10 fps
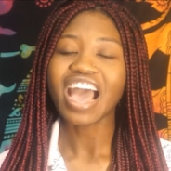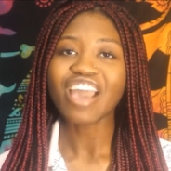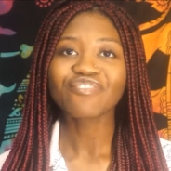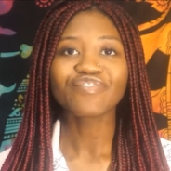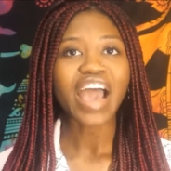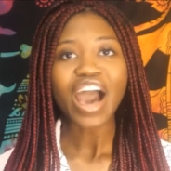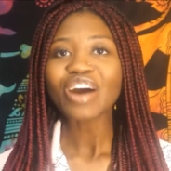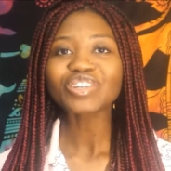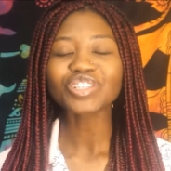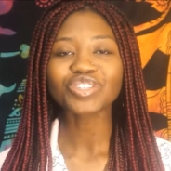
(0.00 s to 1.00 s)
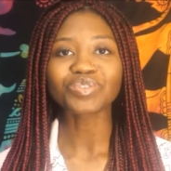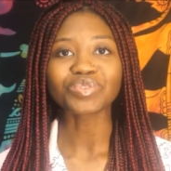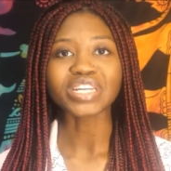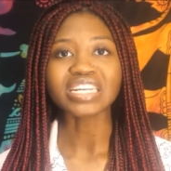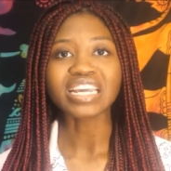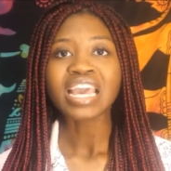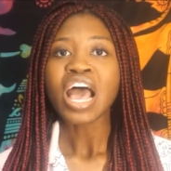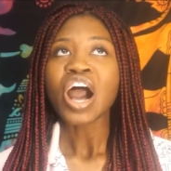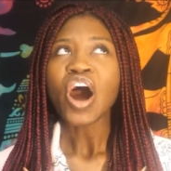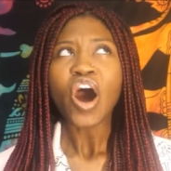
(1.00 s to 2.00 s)
I vowed to read
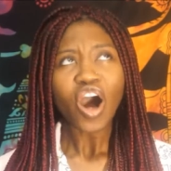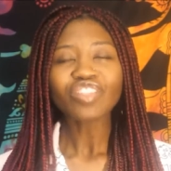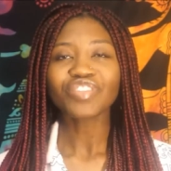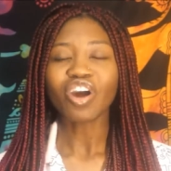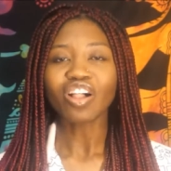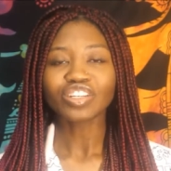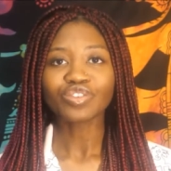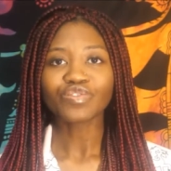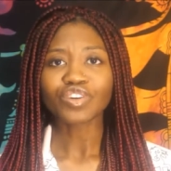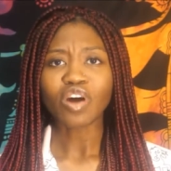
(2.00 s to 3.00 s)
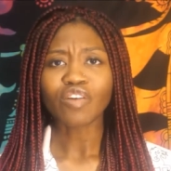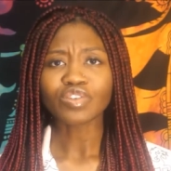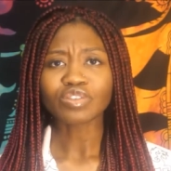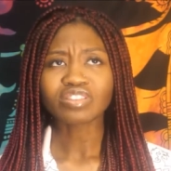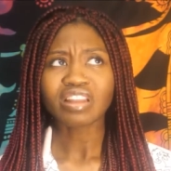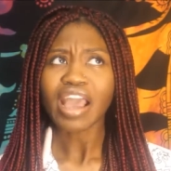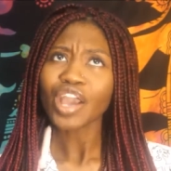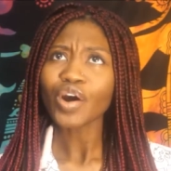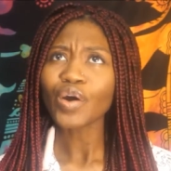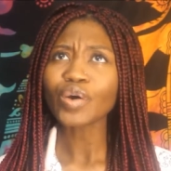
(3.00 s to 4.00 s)
all of the Colleen Hoover novels that
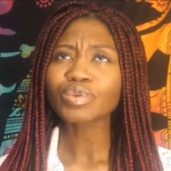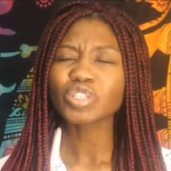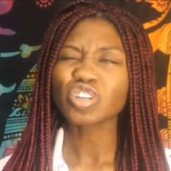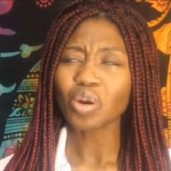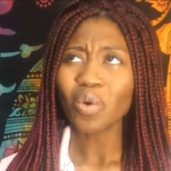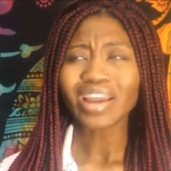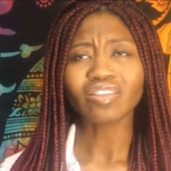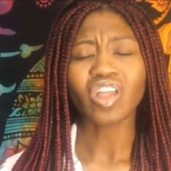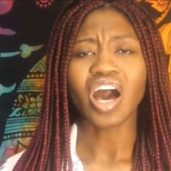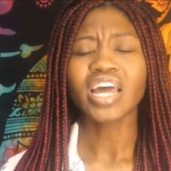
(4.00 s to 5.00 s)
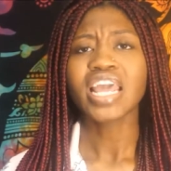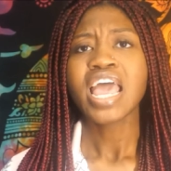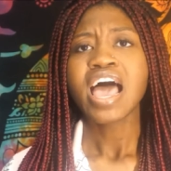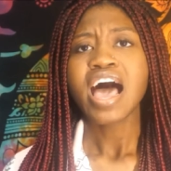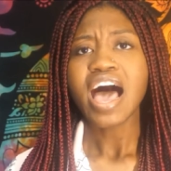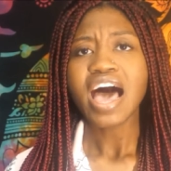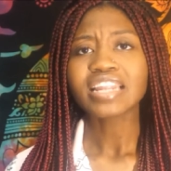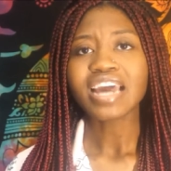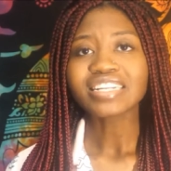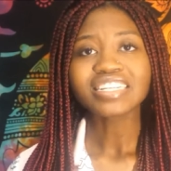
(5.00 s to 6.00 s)
I own, which are quite a lot,
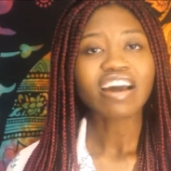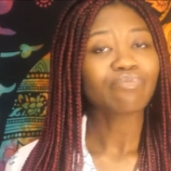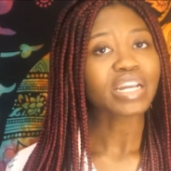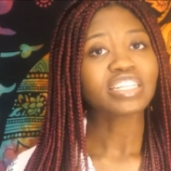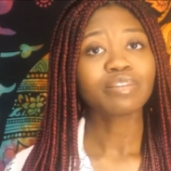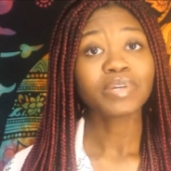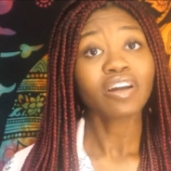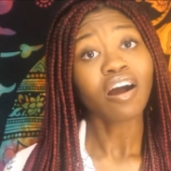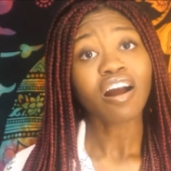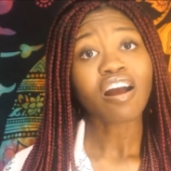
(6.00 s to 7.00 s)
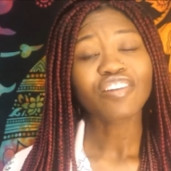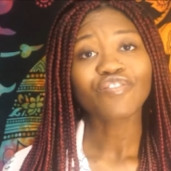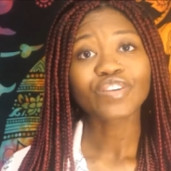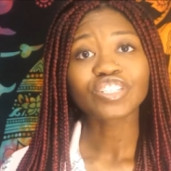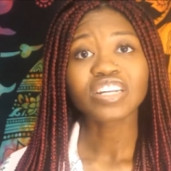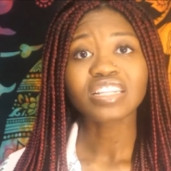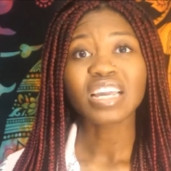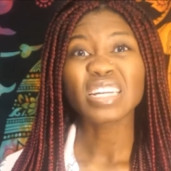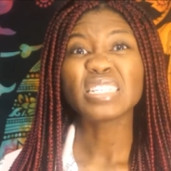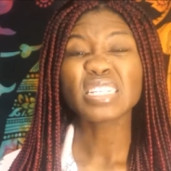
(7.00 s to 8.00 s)
and I did have my TBR. Unfortunately,
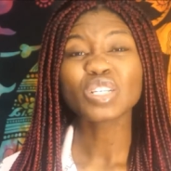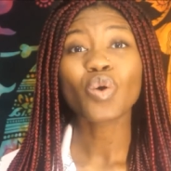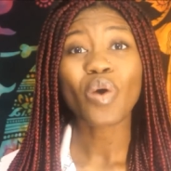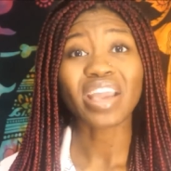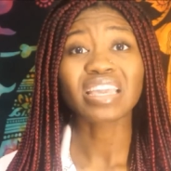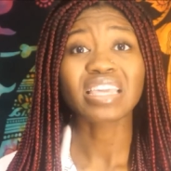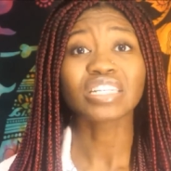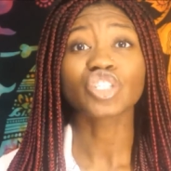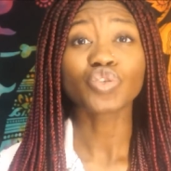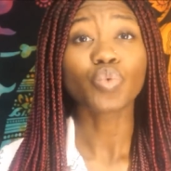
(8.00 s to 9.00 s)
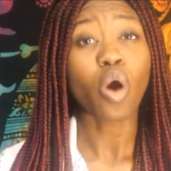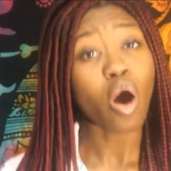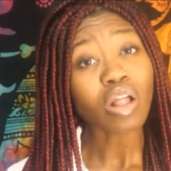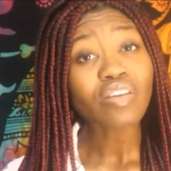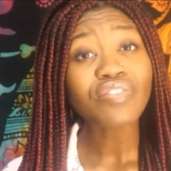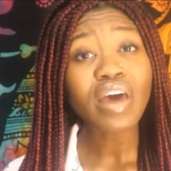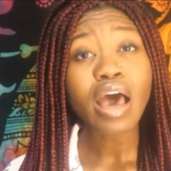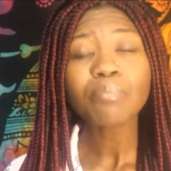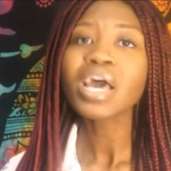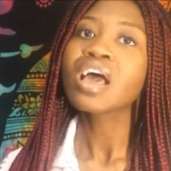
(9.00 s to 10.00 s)
I didn't quite get to all of them.